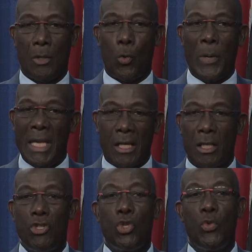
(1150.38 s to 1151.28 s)
We
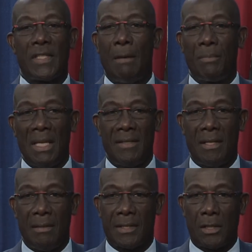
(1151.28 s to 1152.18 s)
can do some things
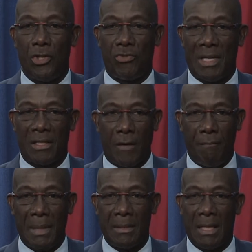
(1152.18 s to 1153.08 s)
in this country as
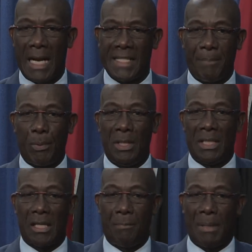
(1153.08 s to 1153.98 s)
government, as a
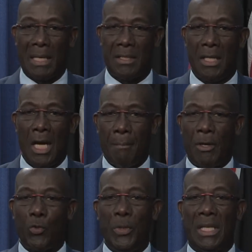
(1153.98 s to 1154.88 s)
political party,
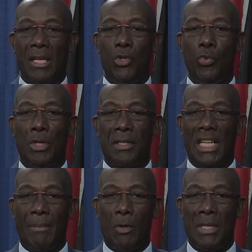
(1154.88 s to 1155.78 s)
but we can do
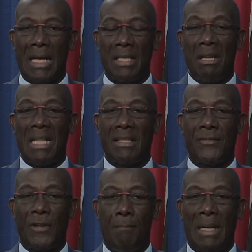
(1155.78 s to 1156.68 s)
nothing about that.
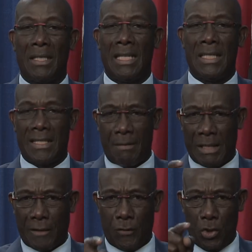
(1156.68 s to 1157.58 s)
That's a
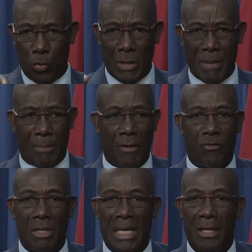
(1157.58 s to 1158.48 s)
matter for you, the people of
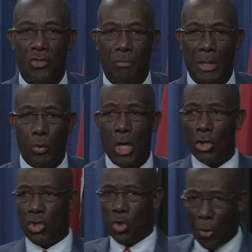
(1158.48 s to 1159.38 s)
Trinidad and Tobago.
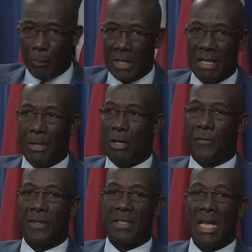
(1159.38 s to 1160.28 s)
You put them in
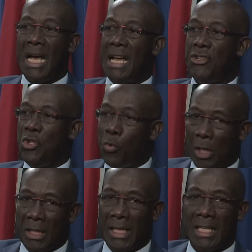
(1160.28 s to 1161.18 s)
office, and you
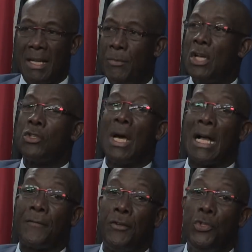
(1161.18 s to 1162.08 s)
got to get them to
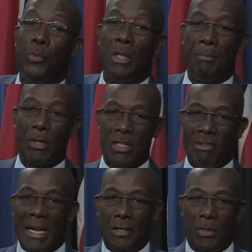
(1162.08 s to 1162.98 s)
act for you, because
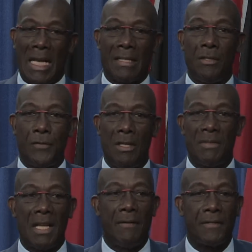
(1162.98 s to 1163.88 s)
right now they're acting for
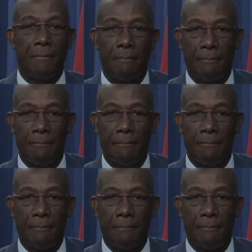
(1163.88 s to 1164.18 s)
themselves.